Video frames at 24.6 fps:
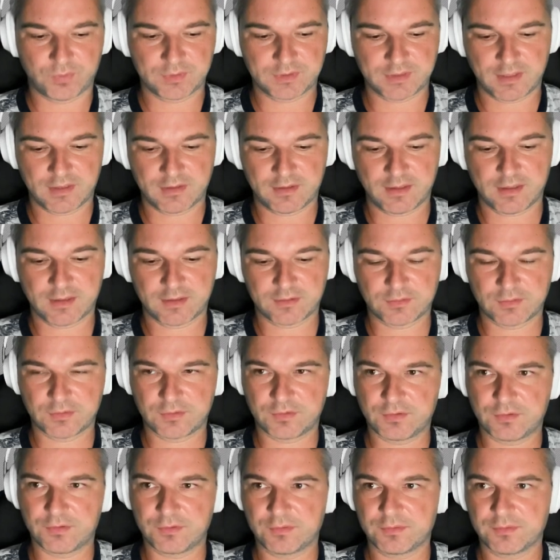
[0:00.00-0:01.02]
what I like
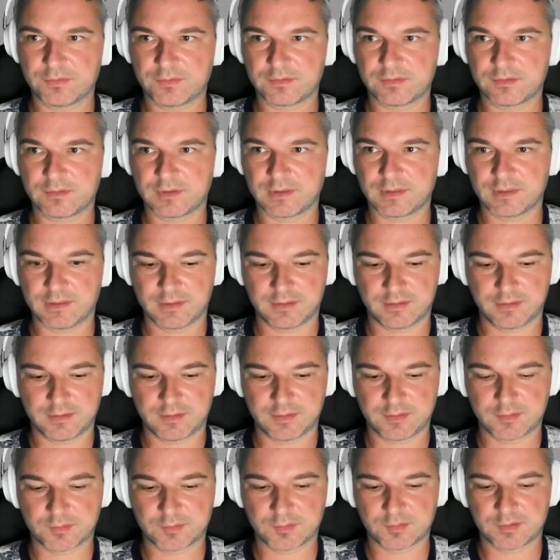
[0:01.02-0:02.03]
to do
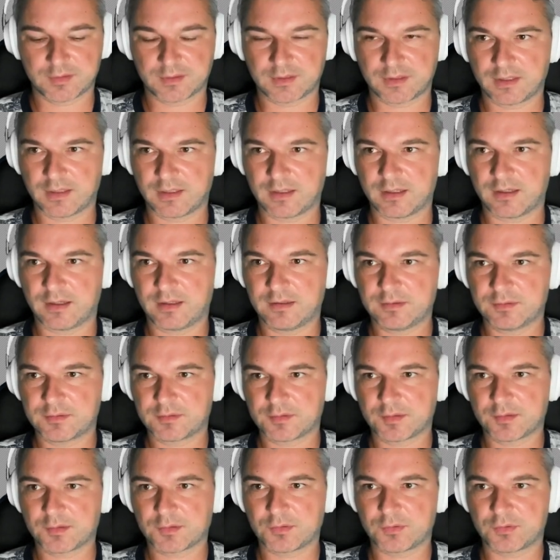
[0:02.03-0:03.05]
is to say
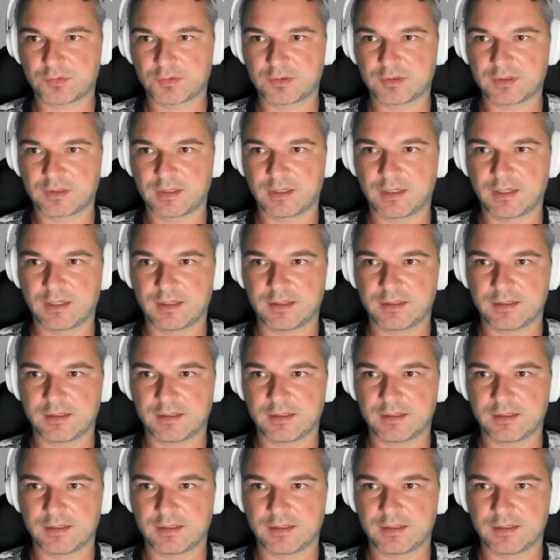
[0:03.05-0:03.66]
underscore